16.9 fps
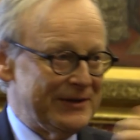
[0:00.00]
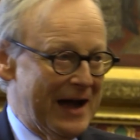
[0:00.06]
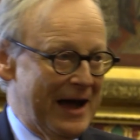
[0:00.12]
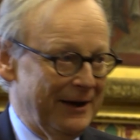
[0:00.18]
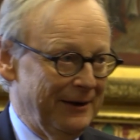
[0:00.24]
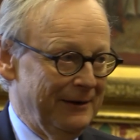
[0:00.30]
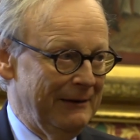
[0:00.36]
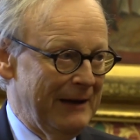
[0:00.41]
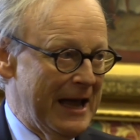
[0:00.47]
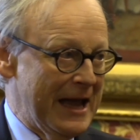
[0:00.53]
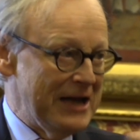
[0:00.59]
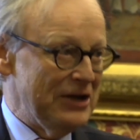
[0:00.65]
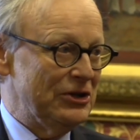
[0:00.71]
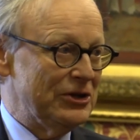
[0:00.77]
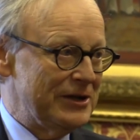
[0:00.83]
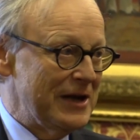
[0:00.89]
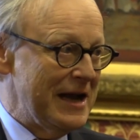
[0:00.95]
son,
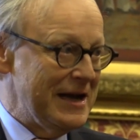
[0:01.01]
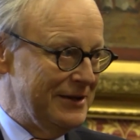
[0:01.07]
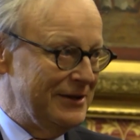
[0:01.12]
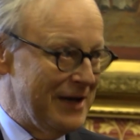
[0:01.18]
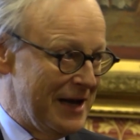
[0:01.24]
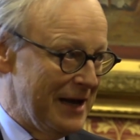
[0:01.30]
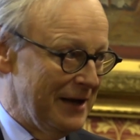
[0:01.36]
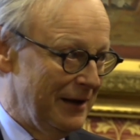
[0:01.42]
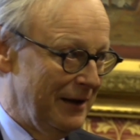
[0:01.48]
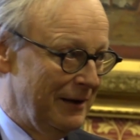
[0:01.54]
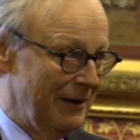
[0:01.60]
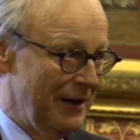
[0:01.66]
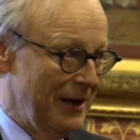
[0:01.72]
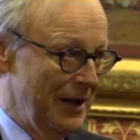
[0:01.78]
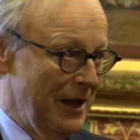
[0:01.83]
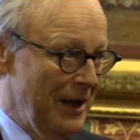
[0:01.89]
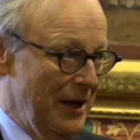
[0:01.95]
aged 18,
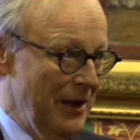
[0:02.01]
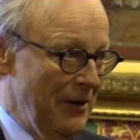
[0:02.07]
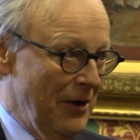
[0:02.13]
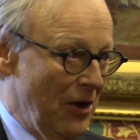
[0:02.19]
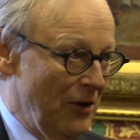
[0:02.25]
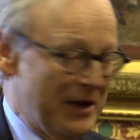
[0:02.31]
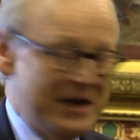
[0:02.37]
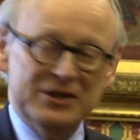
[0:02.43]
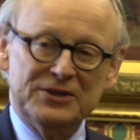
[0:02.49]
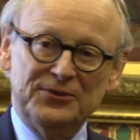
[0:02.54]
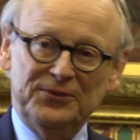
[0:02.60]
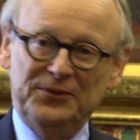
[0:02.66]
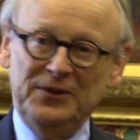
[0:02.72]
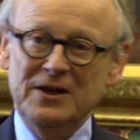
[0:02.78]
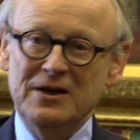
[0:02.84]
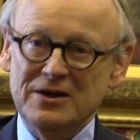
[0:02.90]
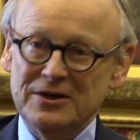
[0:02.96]
on his
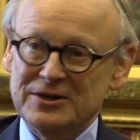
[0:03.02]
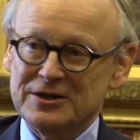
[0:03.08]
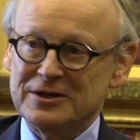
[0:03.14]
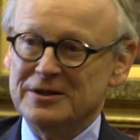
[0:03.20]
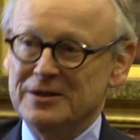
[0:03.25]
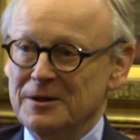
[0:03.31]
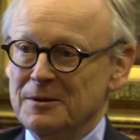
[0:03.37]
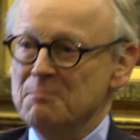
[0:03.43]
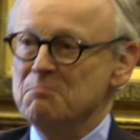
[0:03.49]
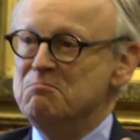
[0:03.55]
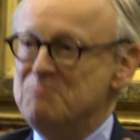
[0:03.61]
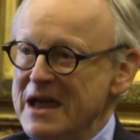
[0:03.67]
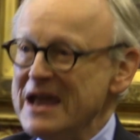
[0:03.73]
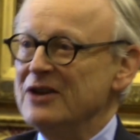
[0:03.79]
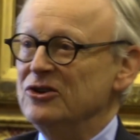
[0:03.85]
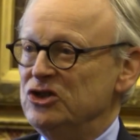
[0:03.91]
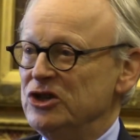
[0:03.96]
first
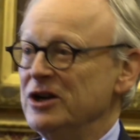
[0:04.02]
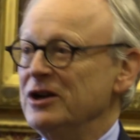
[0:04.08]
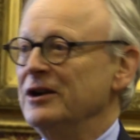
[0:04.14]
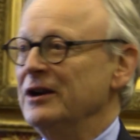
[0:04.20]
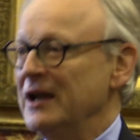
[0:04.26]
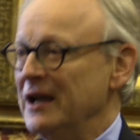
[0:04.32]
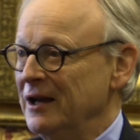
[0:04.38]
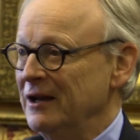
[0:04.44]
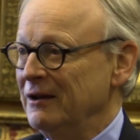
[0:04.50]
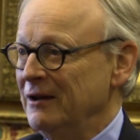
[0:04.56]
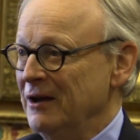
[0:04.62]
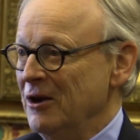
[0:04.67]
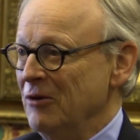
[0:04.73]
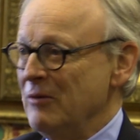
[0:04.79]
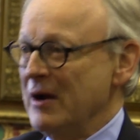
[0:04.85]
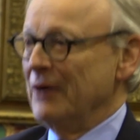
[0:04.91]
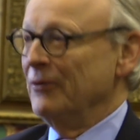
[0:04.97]
big journey
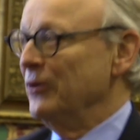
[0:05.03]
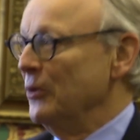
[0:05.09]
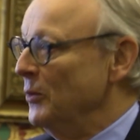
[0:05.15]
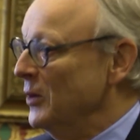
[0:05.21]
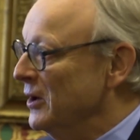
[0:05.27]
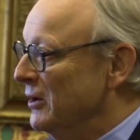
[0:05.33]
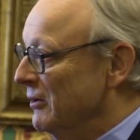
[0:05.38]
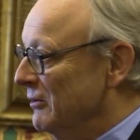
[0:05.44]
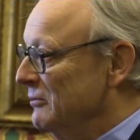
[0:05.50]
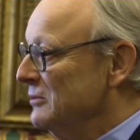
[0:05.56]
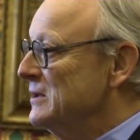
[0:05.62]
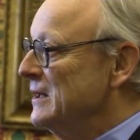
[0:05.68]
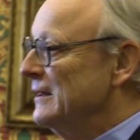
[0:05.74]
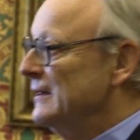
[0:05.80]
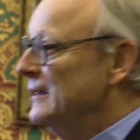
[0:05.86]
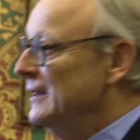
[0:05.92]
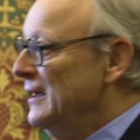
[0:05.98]
round the
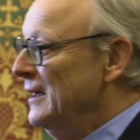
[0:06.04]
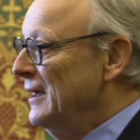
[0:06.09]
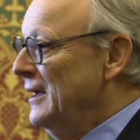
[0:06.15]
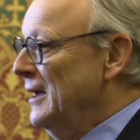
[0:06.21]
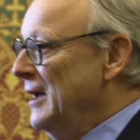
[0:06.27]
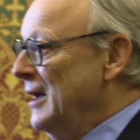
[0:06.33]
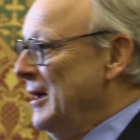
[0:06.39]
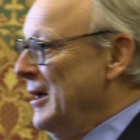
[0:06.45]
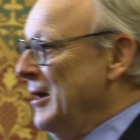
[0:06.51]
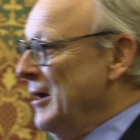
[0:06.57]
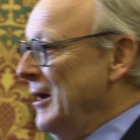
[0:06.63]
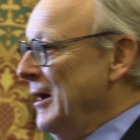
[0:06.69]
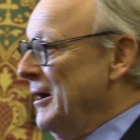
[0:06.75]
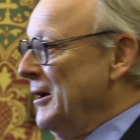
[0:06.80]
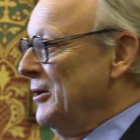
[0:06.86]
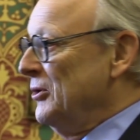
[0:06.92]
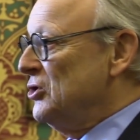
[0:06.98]
world
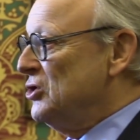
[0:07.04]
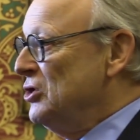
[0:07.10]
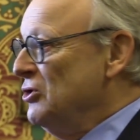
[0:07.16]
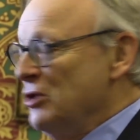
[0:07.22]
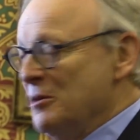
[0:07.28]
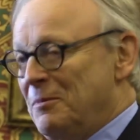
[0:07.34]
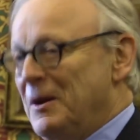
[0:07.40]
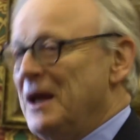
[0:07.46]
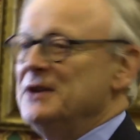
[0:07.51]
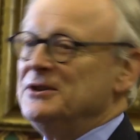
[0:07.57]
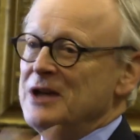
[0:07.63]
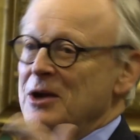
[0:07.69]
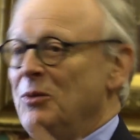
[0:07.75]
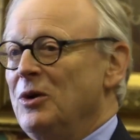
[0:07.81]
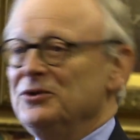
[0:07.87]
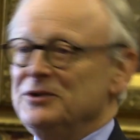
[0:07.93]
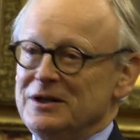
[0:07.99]
to the place
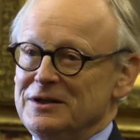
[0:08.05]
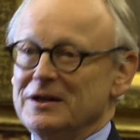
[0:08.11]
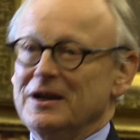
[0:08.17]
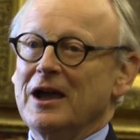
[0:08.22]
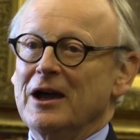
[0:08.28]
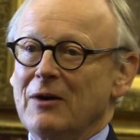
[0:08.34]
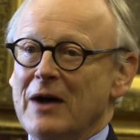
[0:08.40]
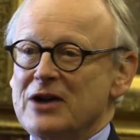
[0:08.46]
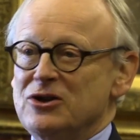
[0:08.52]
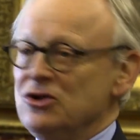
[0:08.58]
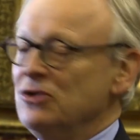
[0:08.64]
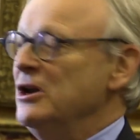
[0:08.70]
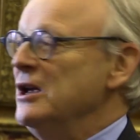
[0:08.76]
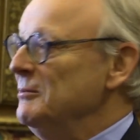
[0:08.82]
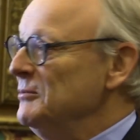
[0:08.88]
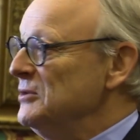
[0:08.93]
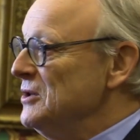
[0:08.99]
he wanted to go. I
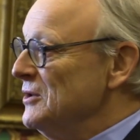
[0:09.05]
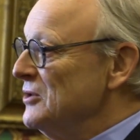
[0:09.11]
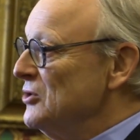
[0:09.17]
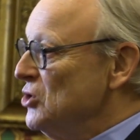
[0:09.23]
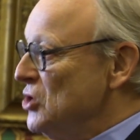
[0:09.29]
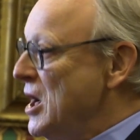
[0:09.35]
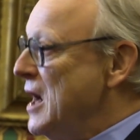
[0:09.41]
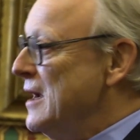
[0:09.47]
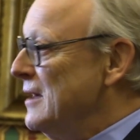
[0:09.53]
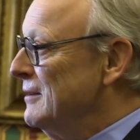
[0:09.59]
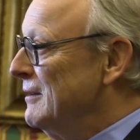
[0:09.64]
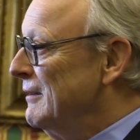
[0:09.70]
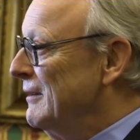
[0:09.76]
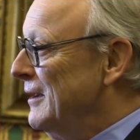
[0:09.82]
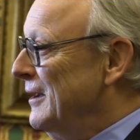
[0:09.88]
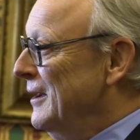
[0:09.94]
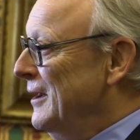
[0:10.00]
took him to the
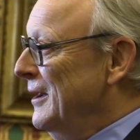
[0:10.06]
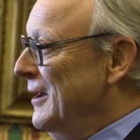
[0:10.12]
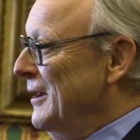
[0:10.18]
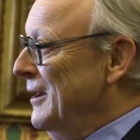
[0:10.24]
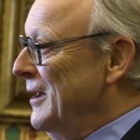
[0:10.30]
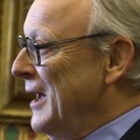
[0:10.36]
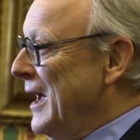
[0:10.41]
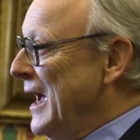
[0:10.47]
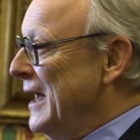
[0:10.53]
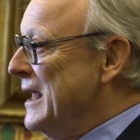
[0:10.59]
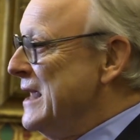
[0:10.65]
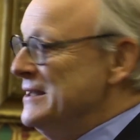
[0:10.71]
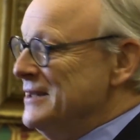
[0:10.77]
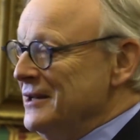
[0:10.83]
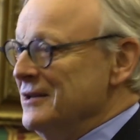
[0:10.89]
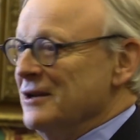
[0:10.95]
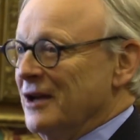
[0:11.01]
train and
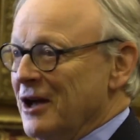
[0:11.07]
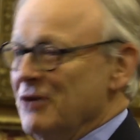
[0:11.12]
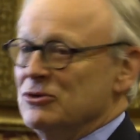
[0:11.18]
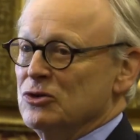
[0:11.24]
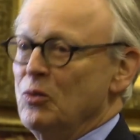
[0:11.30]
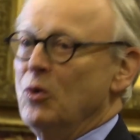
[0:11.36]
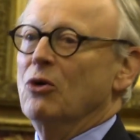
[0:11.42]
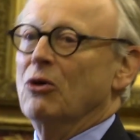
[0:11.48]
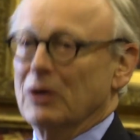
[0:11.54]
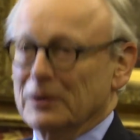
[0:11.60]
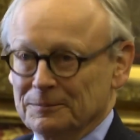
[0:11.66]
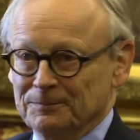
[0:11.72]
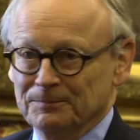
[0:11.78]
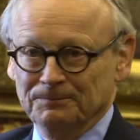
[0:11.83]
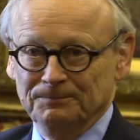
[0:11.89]
he didn't go to war.